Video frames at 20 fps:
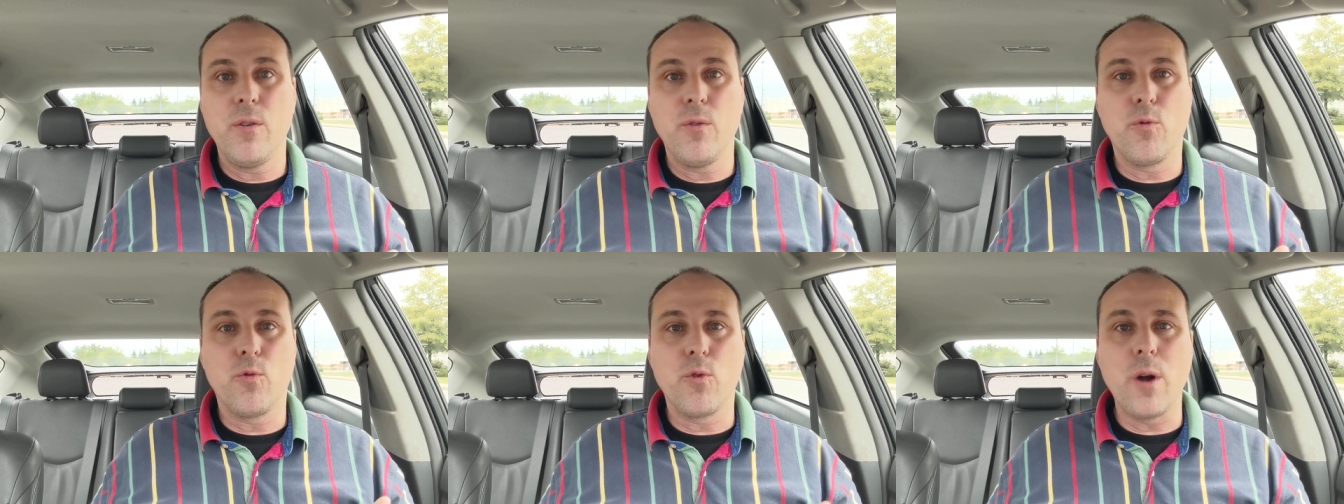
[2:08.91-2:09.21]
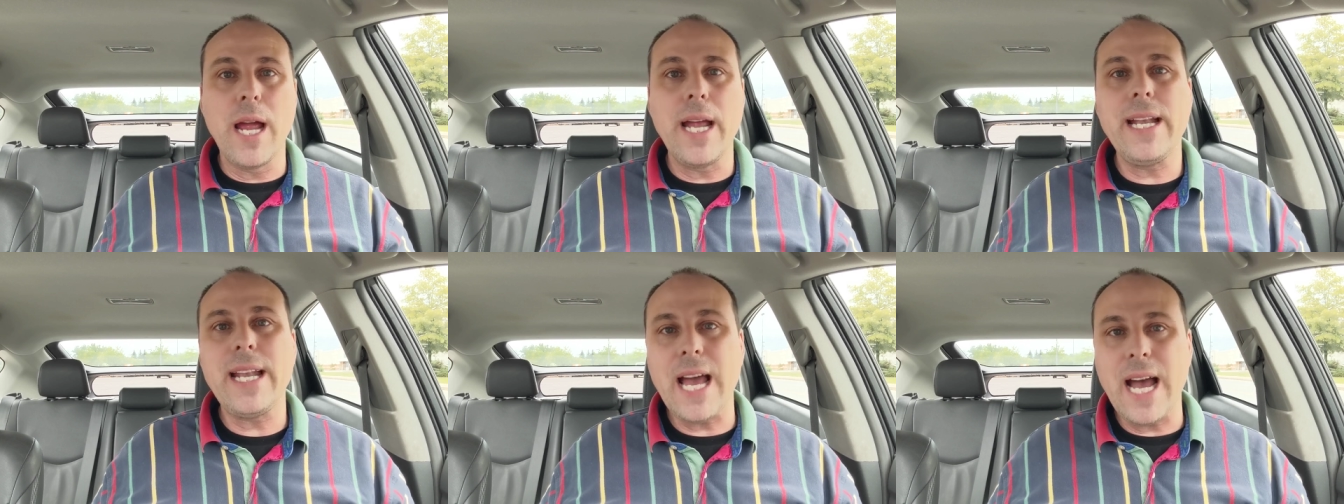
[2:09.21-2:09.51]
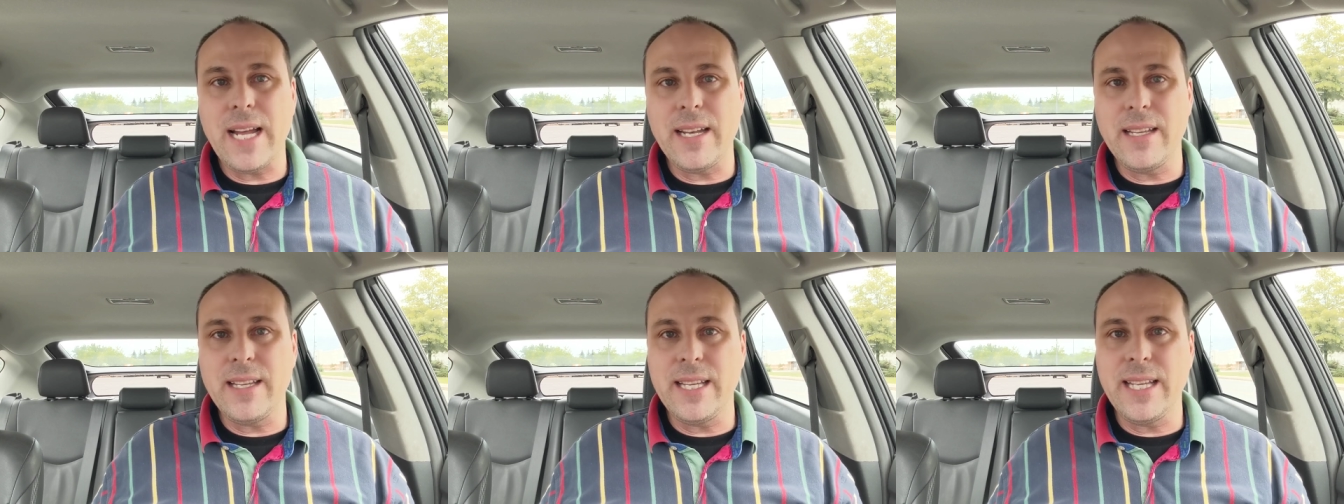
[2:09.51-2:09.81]
right
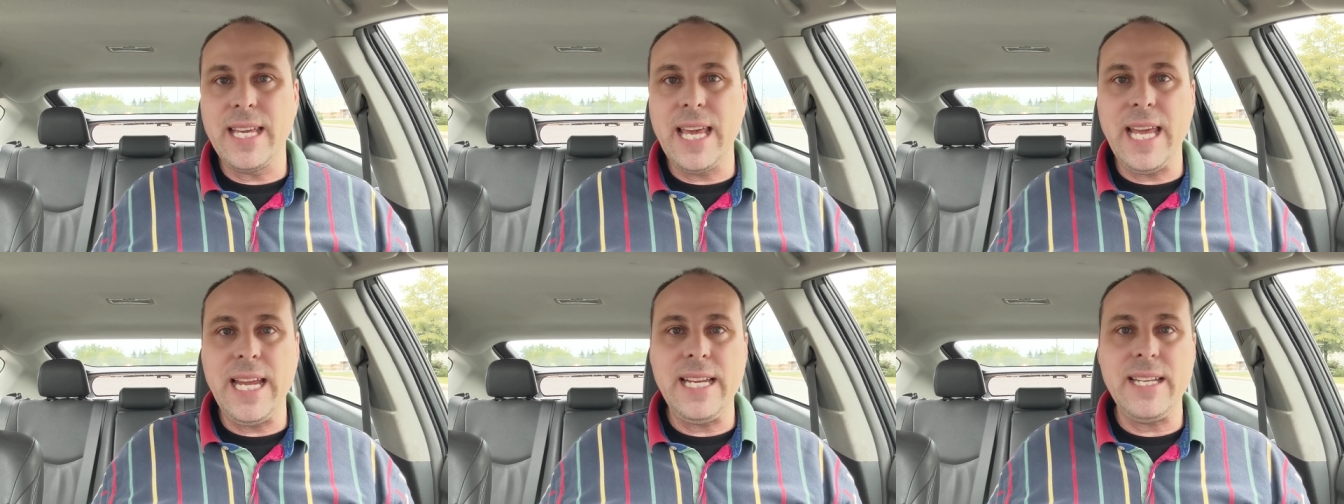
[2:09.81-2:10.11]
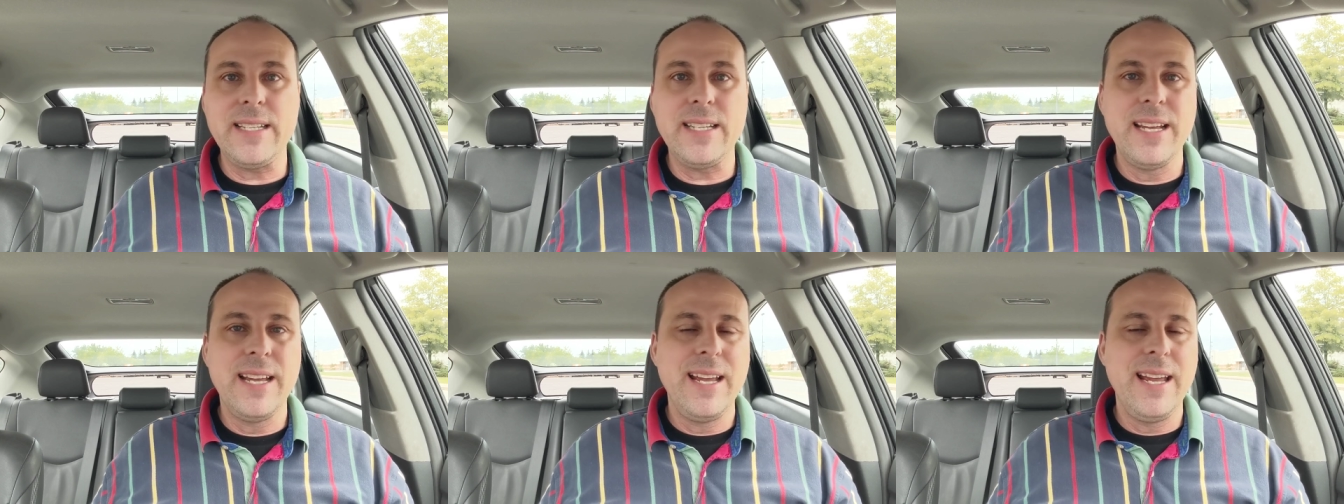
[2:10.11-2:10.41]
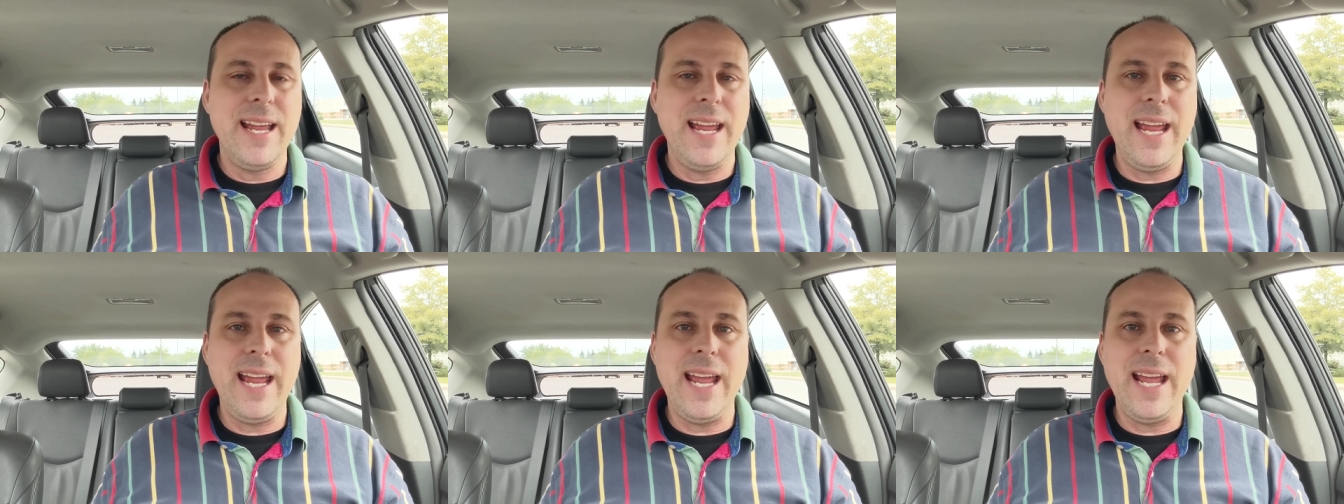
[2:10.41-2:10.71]
out of the gate
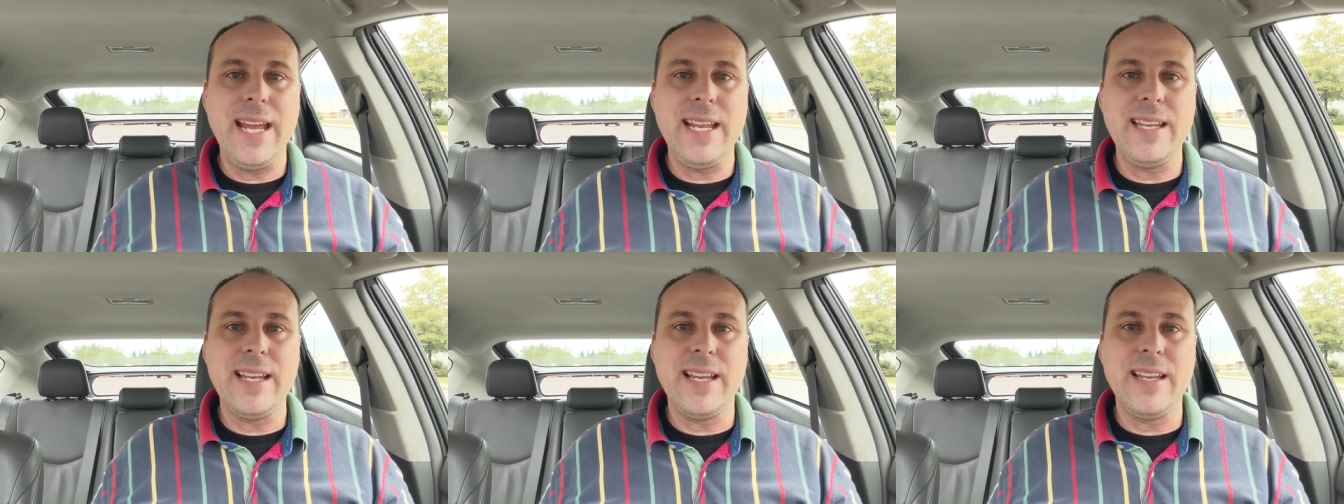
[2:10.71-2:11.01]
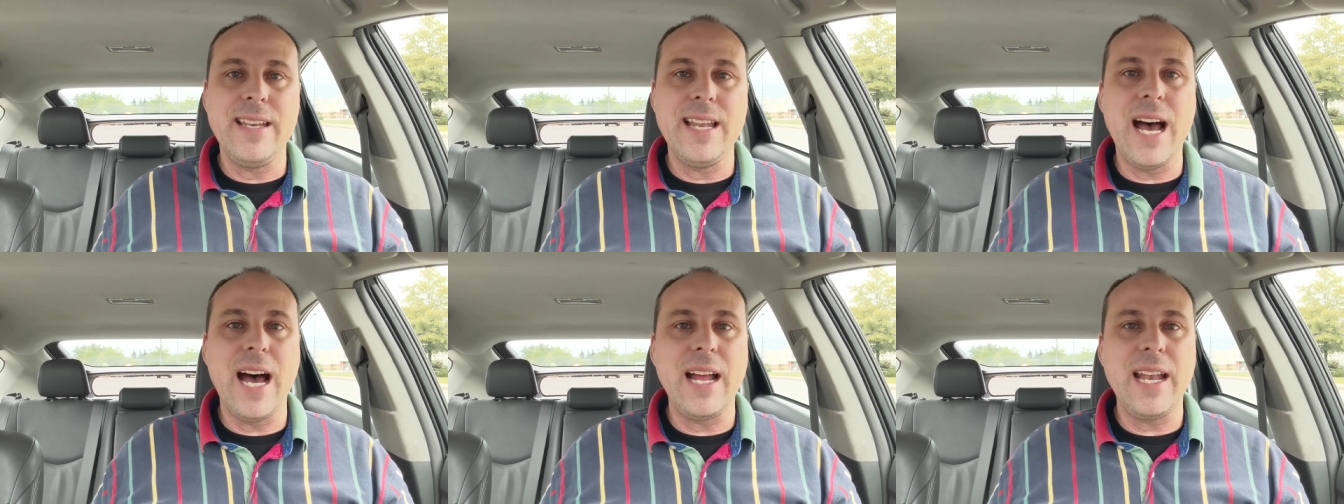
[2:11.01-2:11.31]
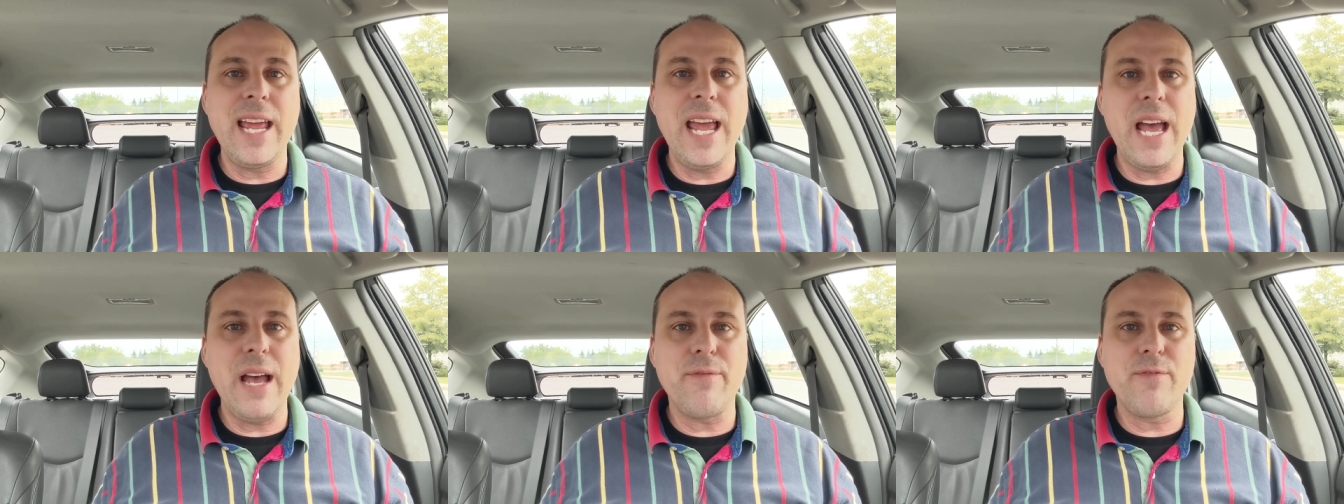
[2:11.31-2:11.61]
and
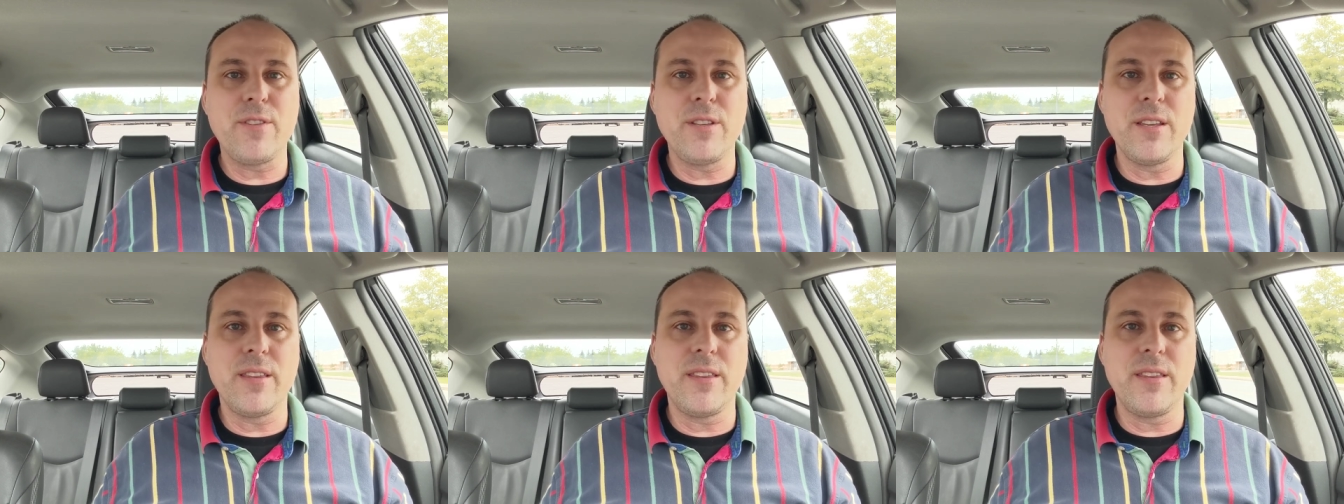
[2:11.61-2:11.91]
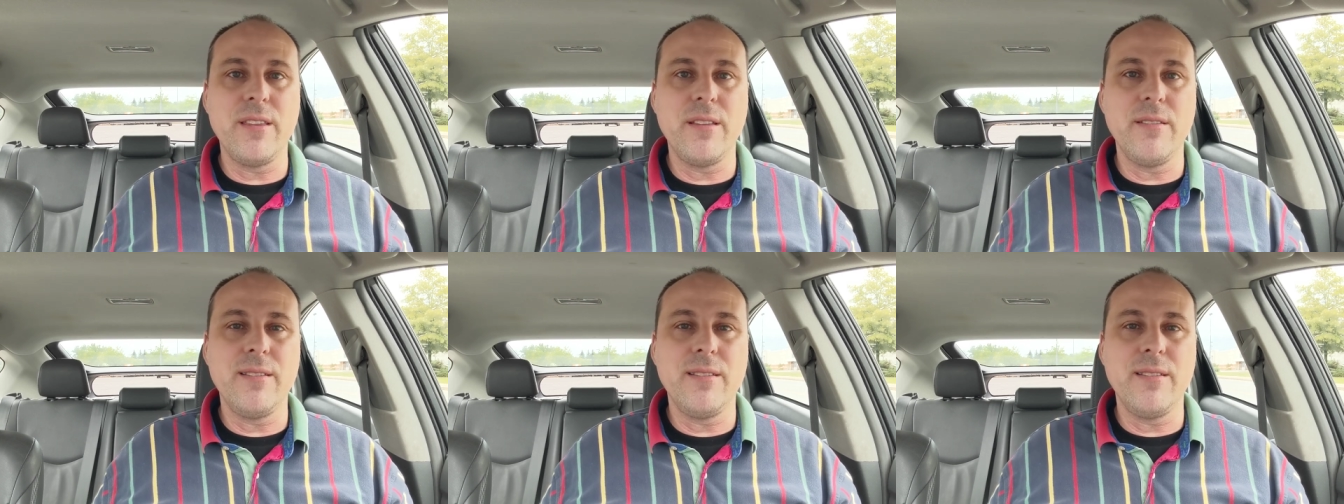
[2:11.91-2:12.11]
not have to